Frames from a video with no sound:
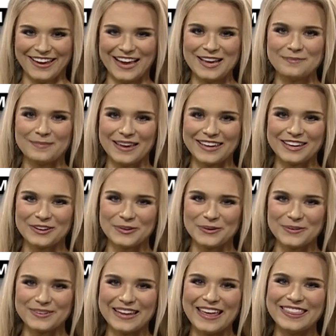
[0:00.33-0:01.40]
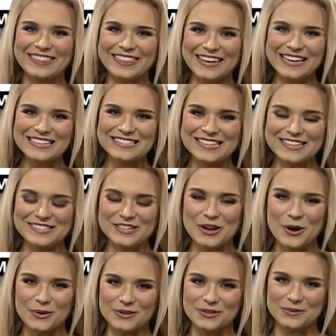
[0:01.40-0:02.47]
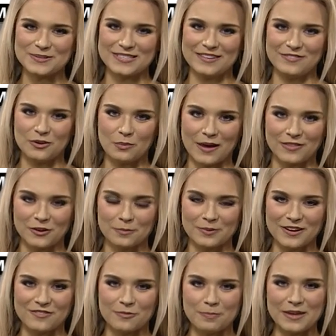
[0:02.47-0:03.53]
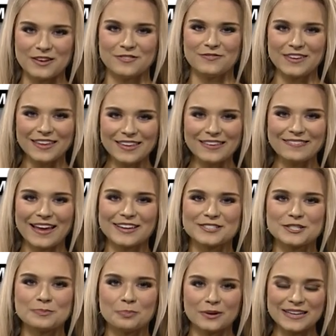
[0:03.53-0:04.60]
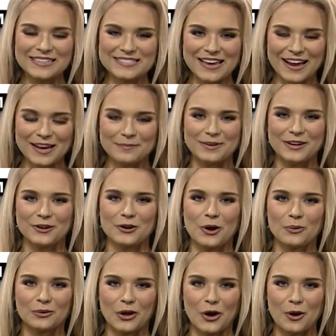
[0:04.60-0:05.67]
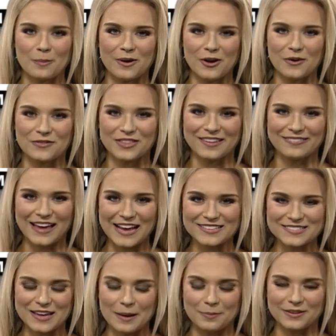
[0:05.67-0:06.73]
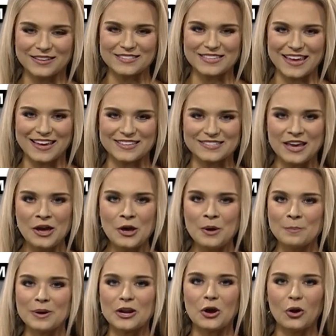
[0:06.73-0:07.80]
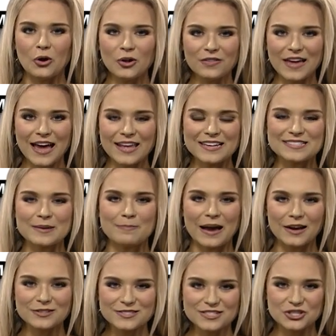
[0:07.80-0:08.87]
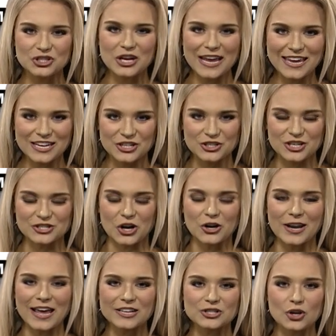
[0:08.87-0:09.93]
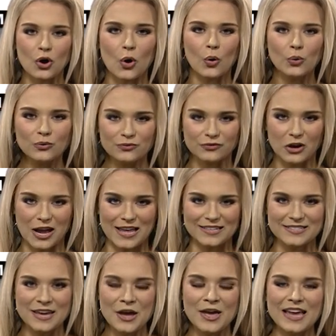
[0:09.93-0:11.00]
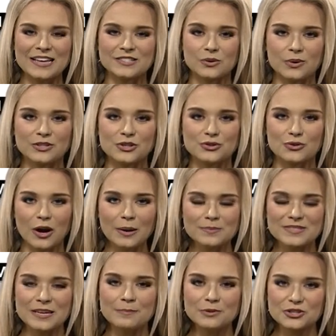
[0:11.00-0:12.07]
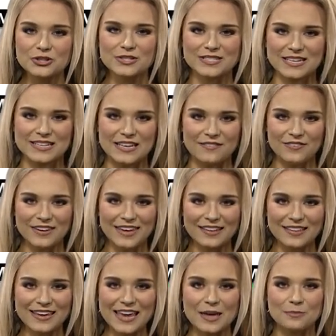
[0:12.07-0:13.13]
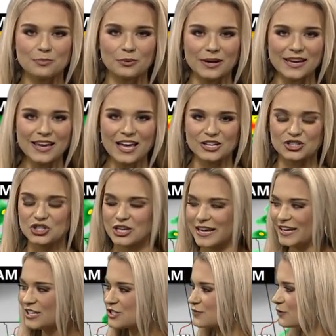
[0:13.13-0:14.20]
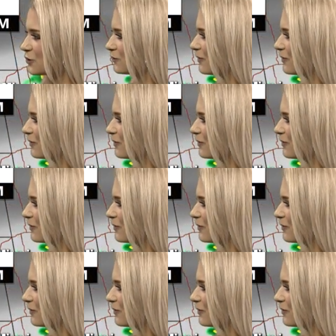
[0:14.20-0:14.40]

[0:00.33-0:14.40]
I'm Megan Gold, and this is an OU TV weather brief. Been feeling like springtime here in Oklahoma over the last couple of days, but all that is about to change as our next cold front is going to drop temperature significantly and bring a chance for